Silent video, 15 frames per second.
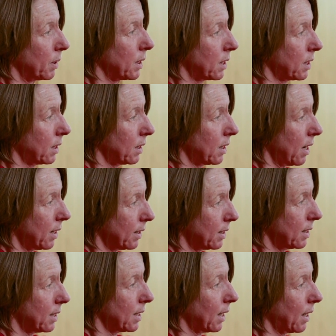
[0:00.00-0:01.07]

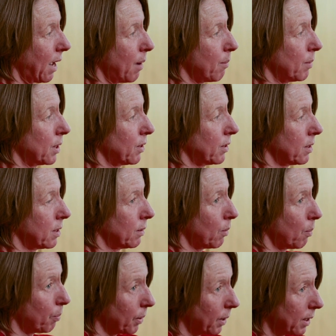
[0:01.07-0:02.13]
started to get me
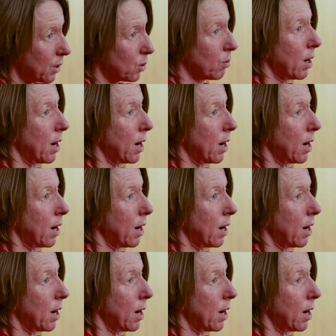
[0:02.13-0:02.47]
to a place